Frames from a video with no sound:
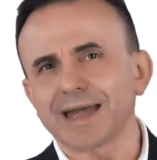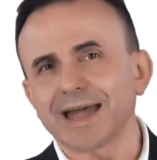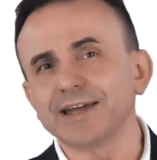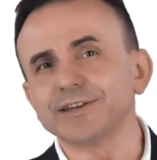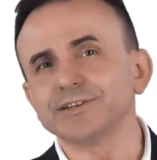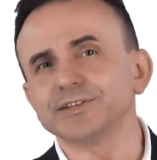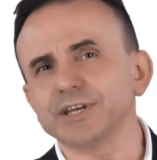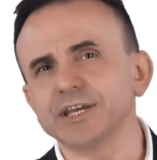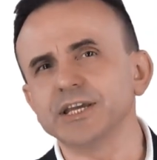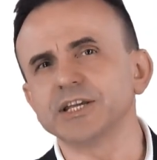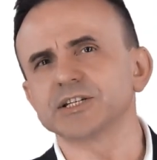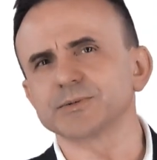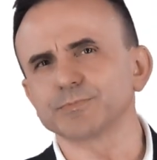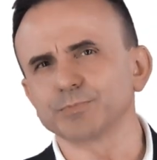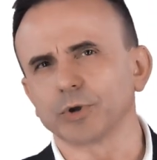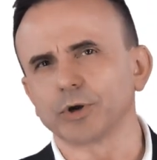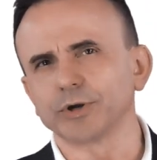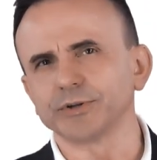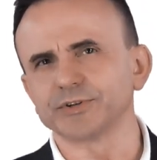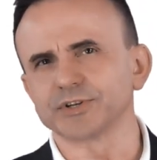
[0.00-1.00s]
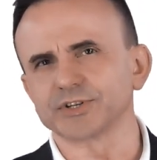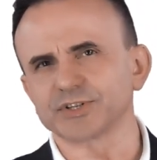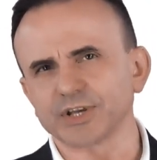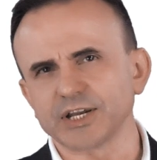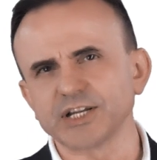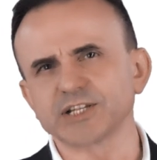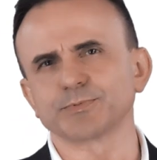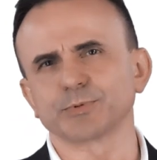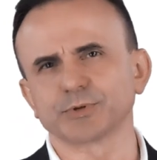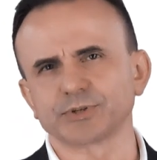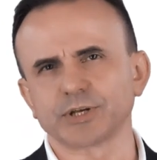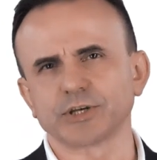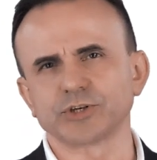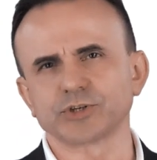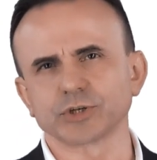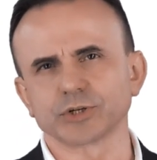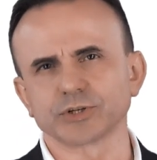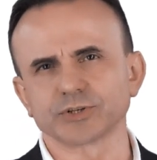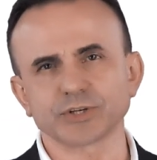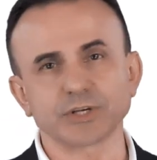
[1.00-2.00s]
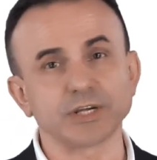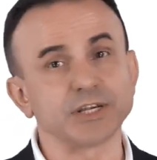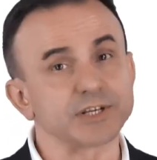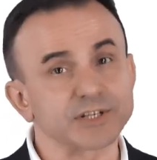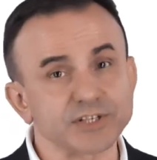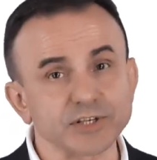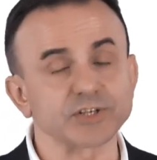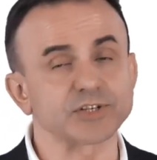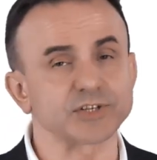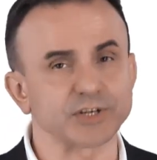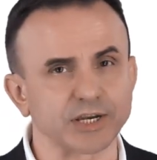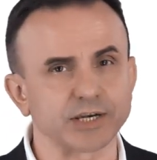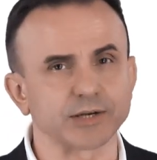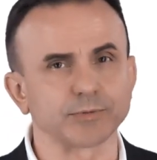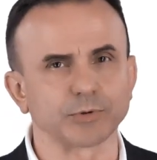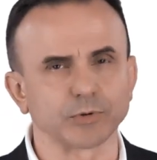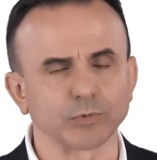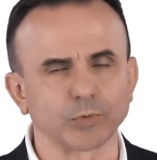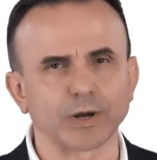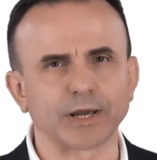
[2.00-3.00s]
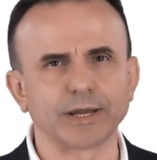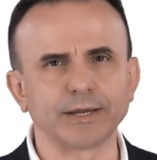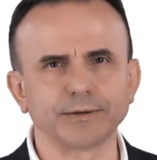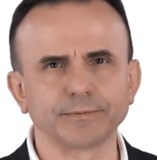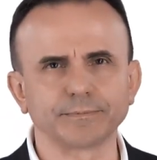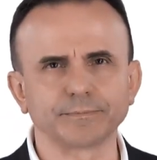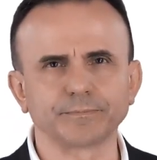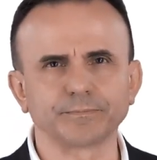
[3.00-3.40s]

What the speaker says: and exploit the sales potentials in a sustainable way.